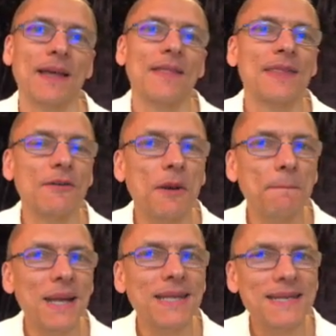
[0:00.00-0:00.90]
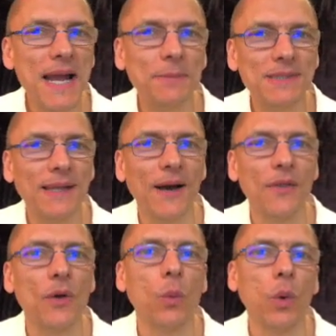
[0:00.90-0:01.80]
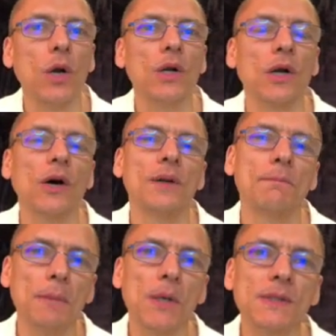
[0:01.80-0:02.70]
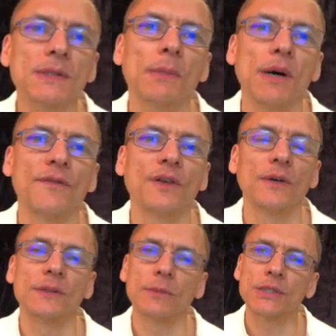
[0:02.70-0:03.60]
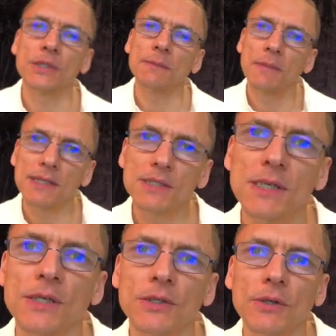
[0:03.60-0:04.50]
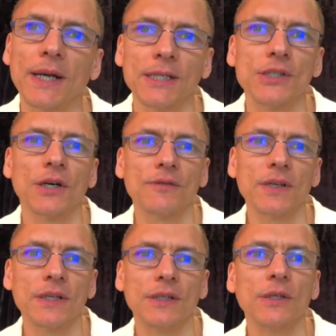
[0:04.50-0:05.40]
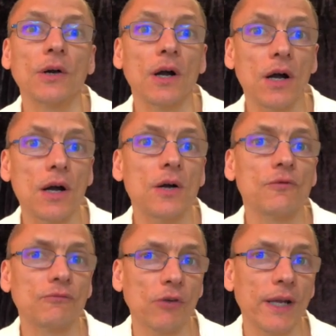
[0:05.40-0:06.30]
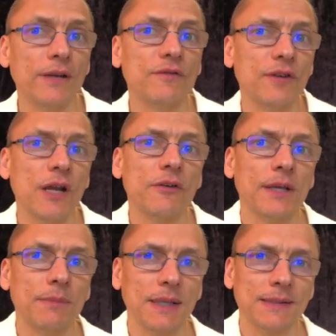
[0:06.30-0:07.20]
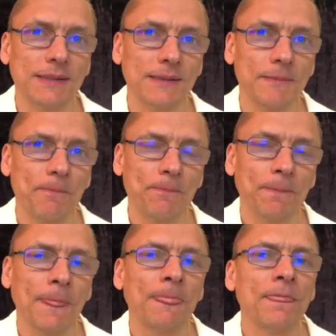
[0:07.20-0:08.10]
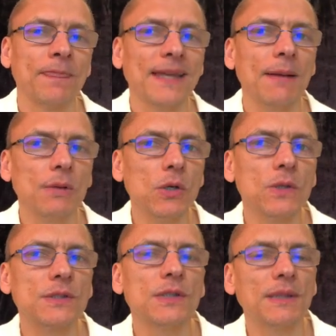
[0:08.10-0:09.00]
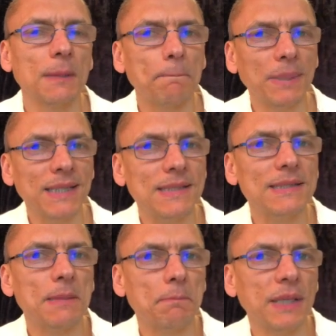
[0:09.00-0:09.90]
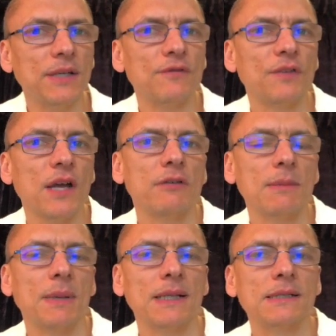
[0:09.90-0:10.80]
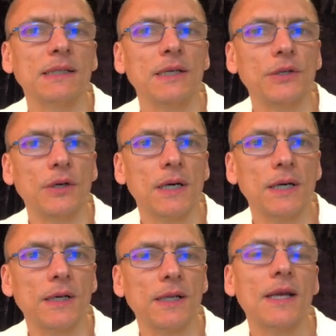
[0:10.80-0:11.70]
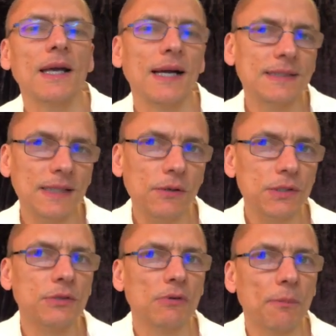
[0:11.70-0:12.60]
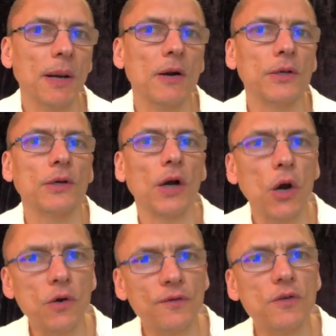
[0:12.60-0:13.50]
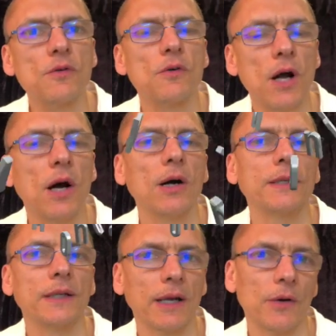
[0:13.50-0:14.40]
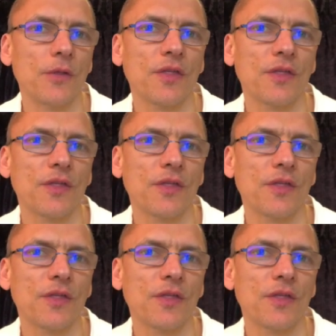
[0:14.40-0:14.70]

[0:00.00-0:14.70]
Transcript: There are many apps now that work on most smartphones which can measure your HRV, your heart rate variability. The app looks at the beat-to-beat variability in your heart and tells you about your overall heart health.